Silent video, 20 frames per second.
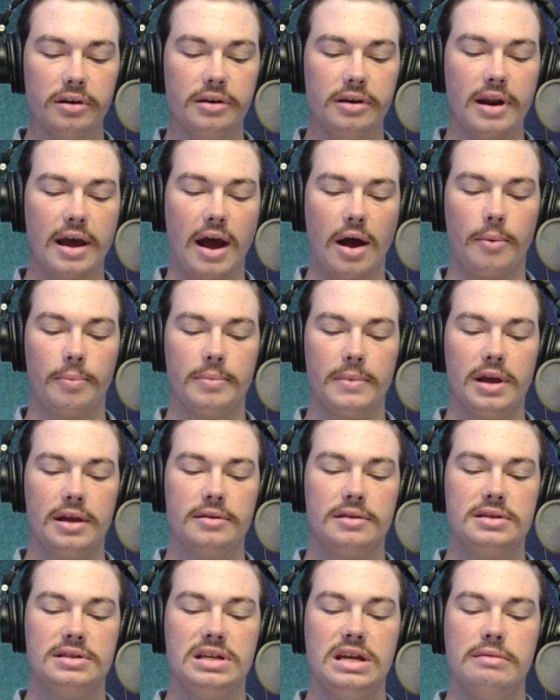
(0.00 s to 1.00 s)
Now,
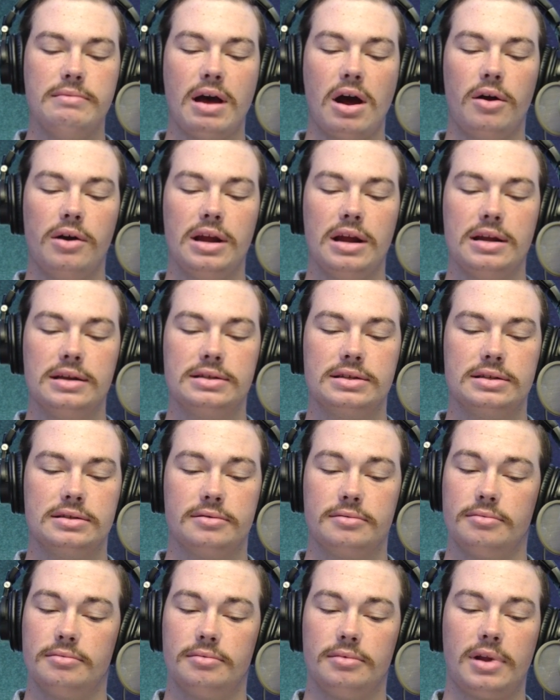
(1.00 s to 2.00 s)
the team out east
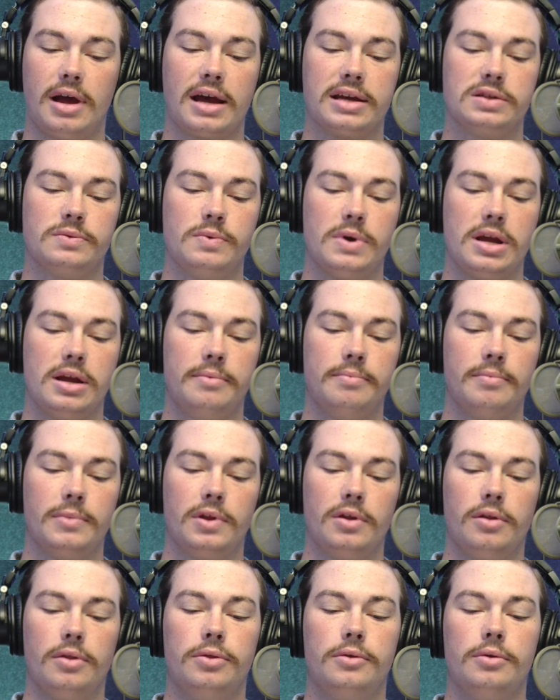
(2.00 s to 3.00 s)
last week
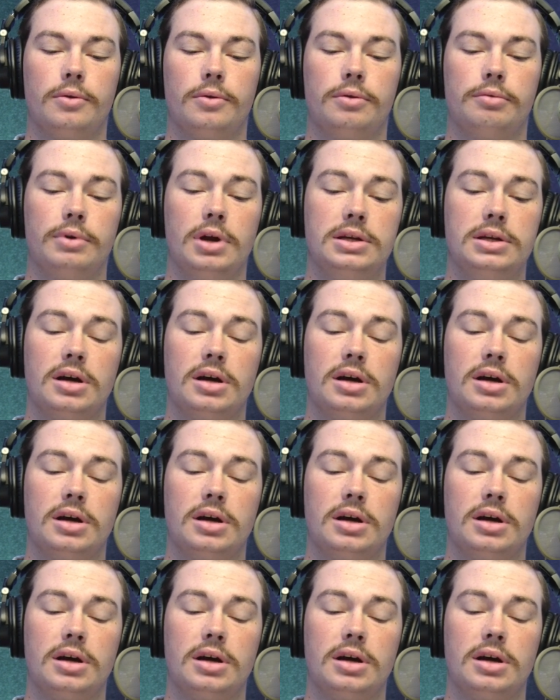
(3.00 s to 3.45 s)
threw 3